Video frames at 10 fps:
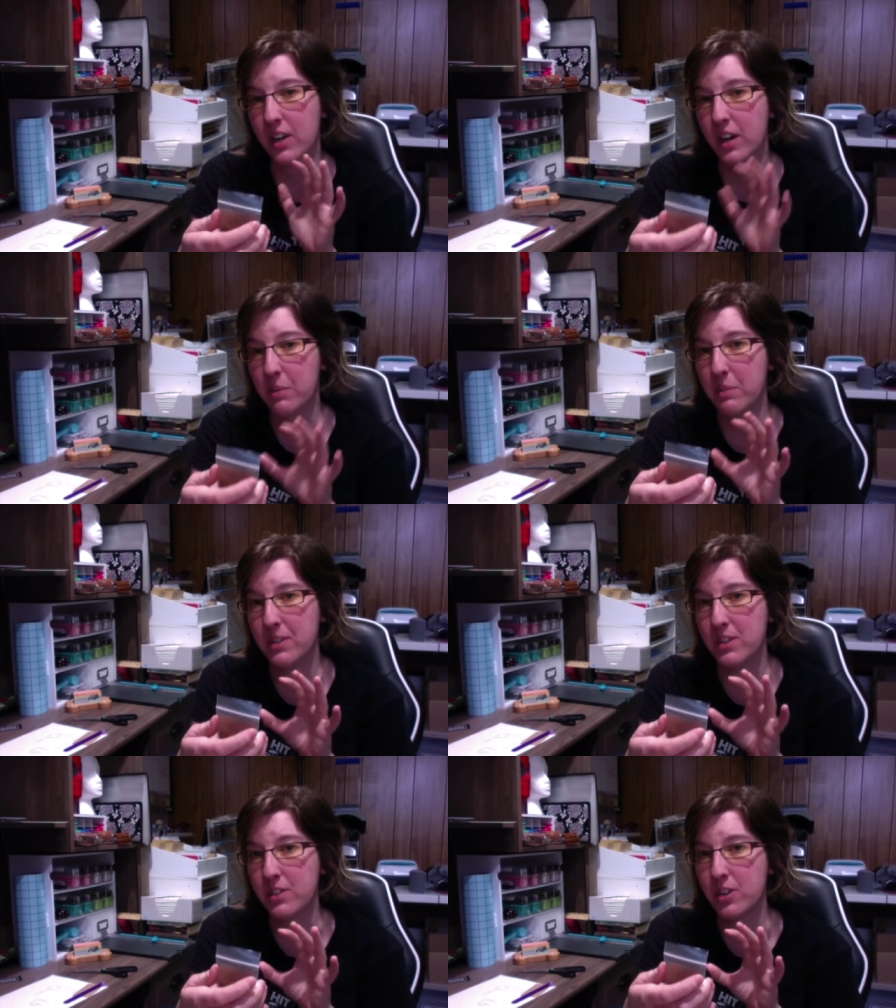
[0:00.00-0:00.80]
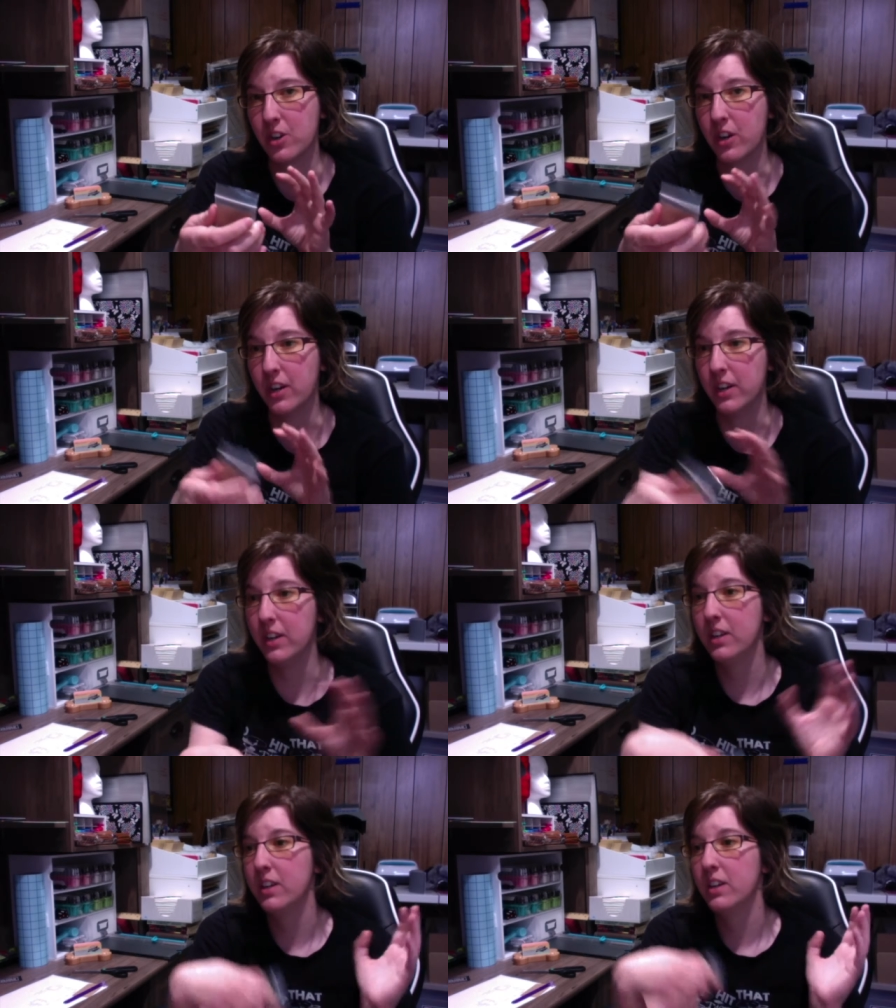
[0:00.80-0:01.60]
on my business card
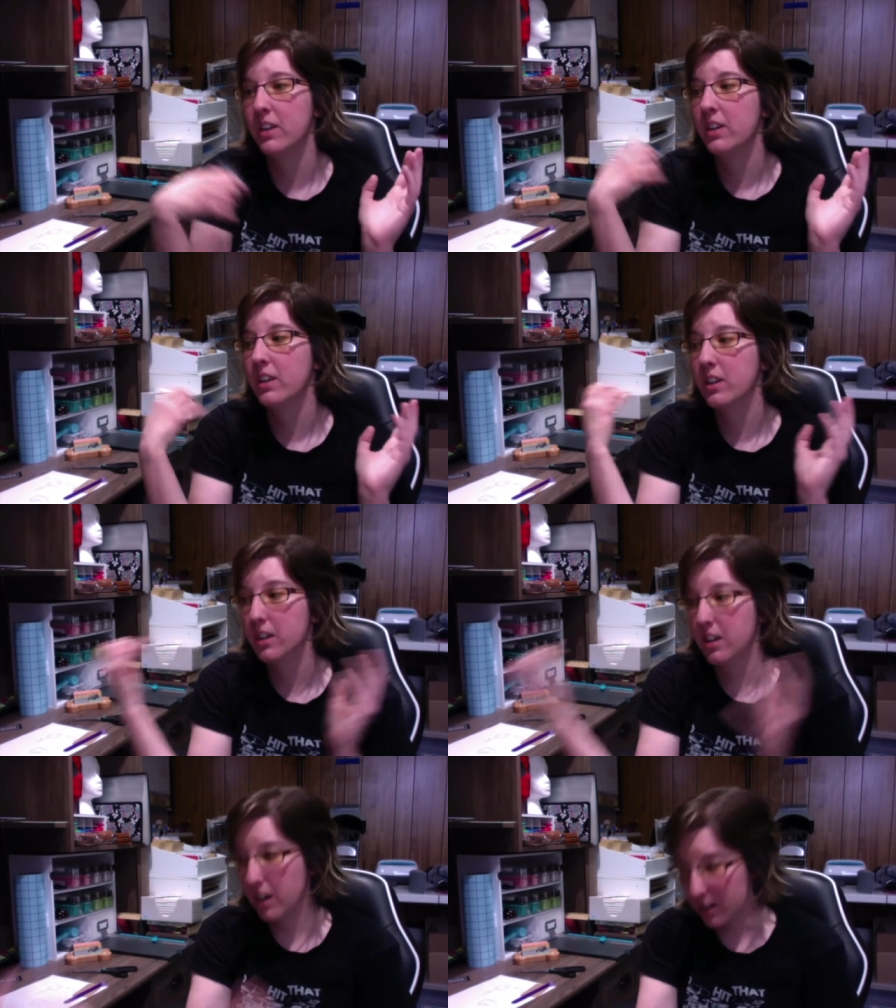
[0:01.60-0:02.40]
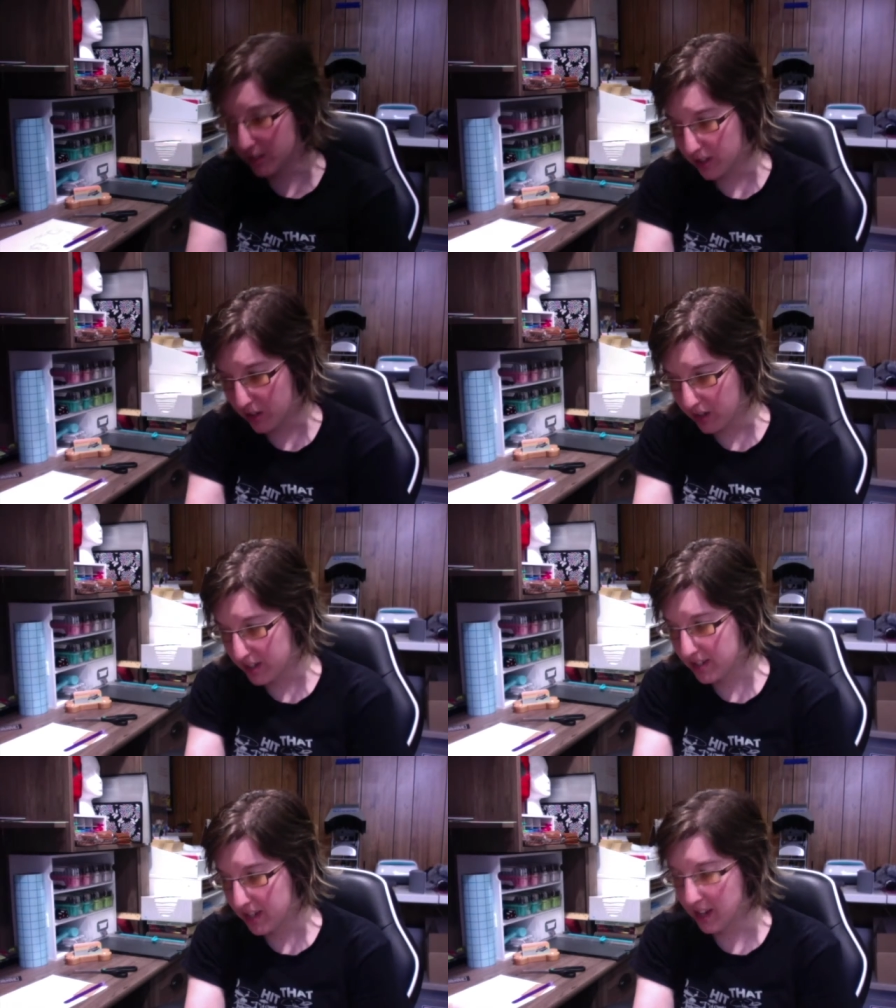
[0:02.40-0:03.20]
onto
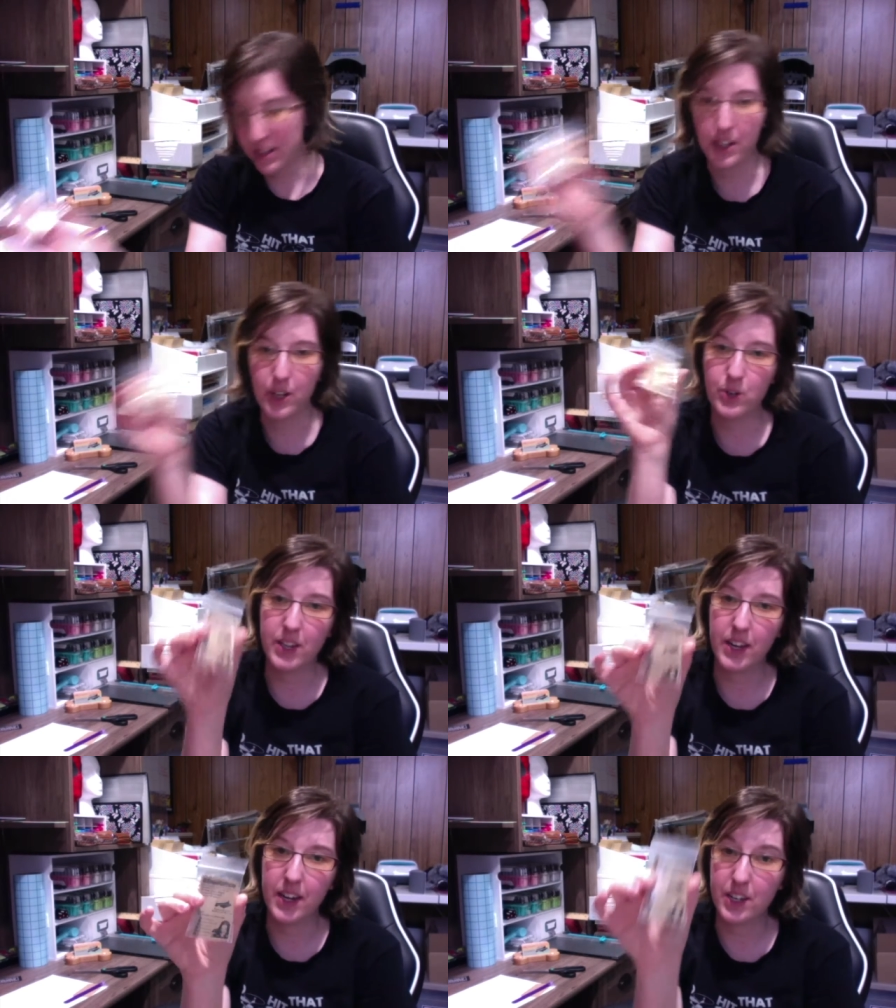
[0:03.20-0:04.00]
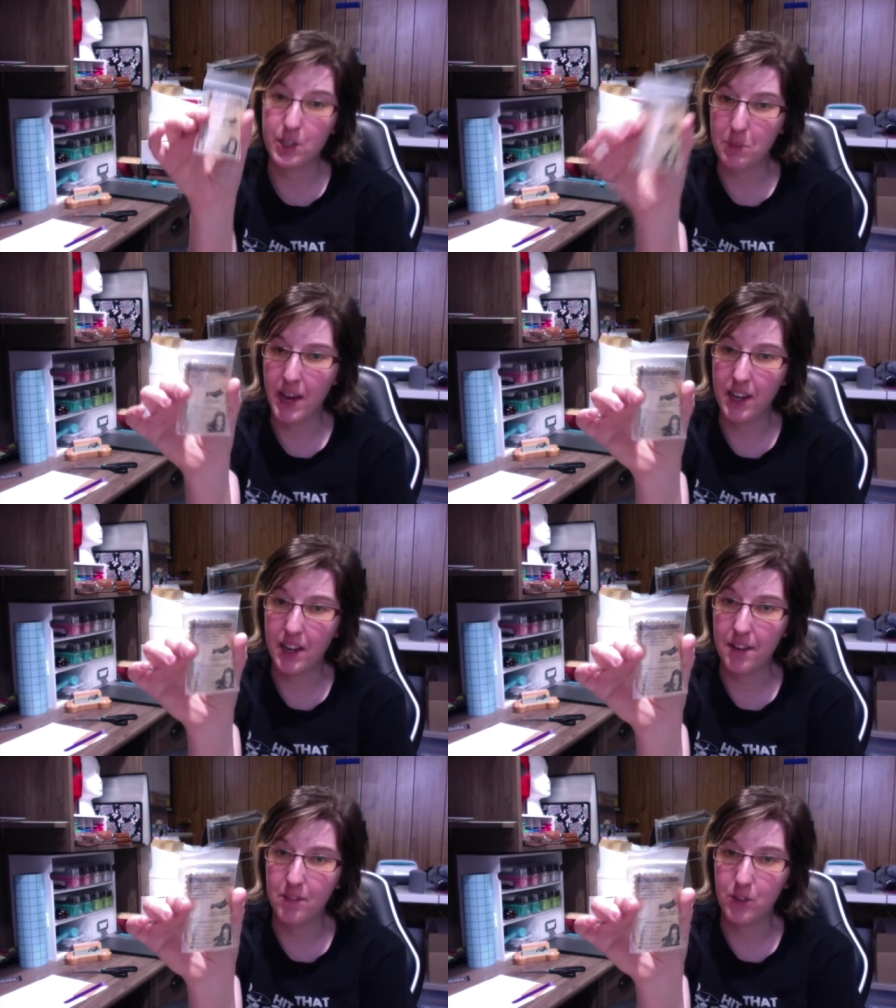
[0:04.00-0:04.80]
cardstock and use that as a
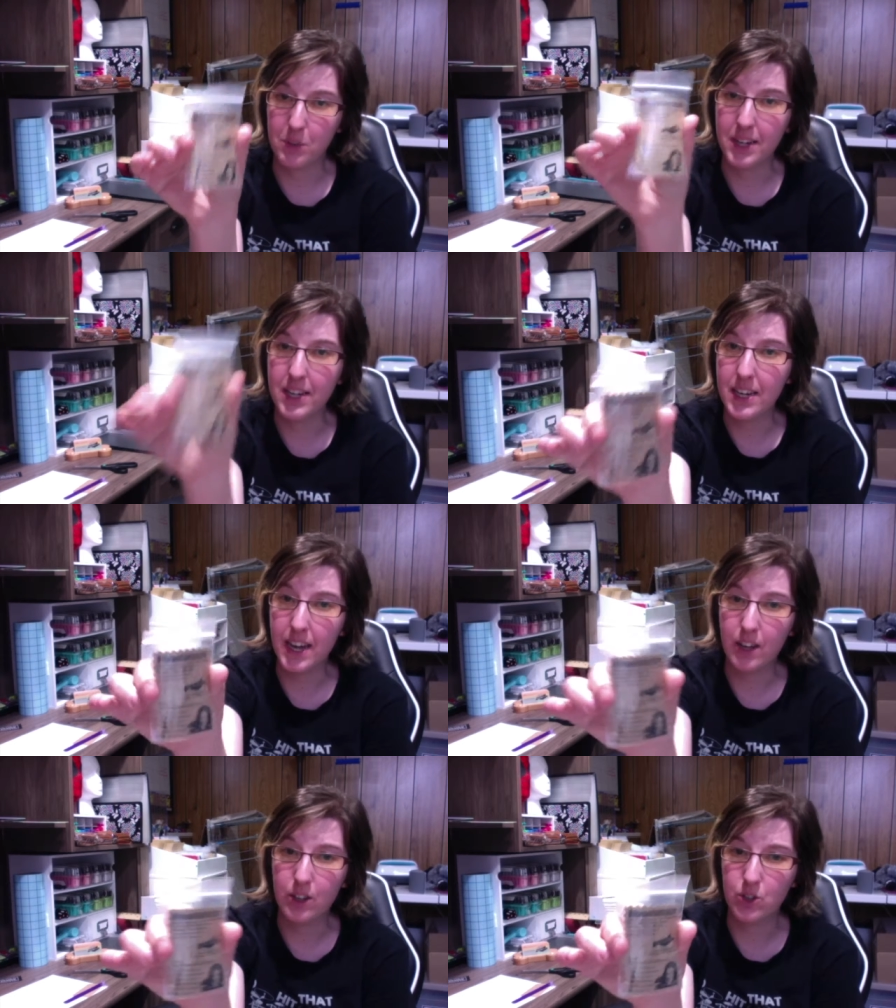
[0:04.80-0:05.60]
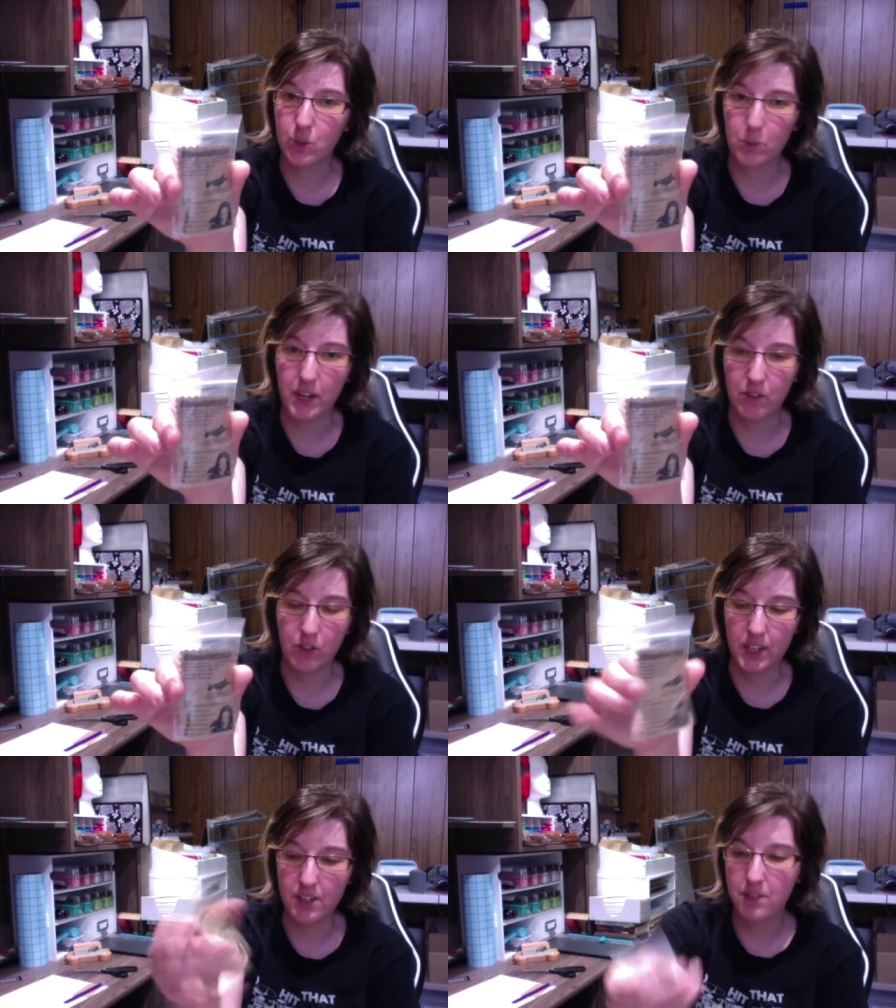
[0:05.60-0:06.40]
backing for my decals or whatever
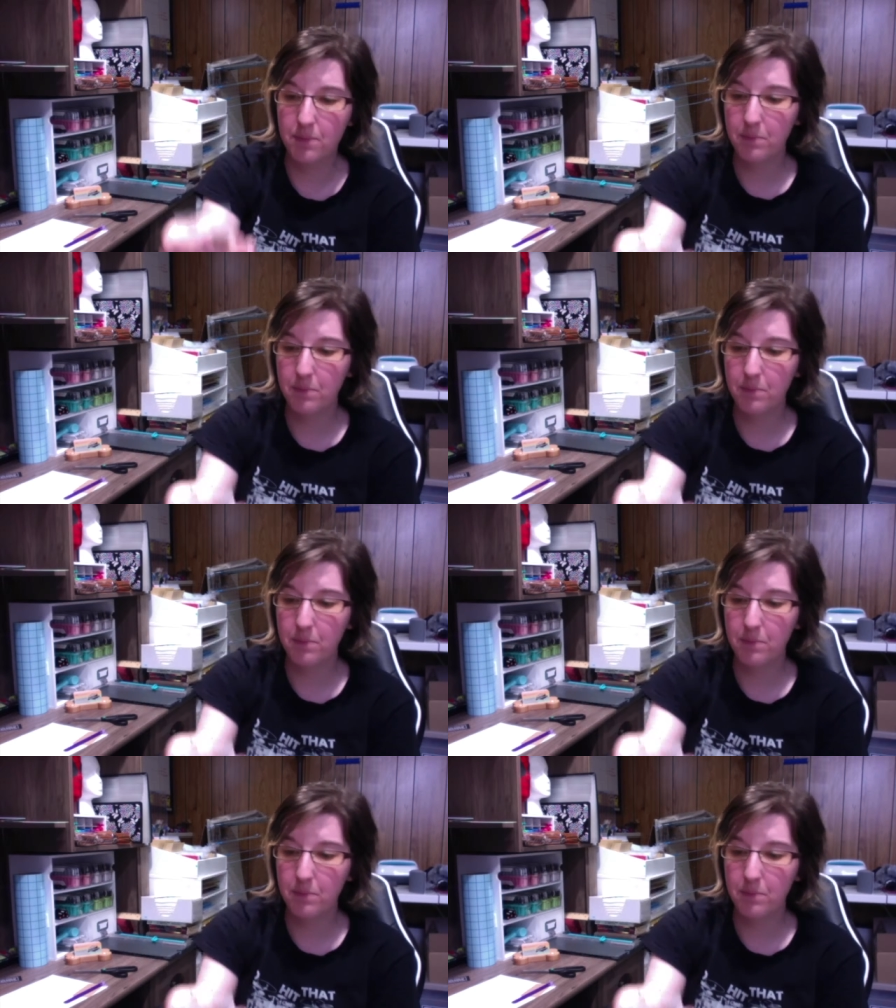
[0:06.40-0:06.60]
it is.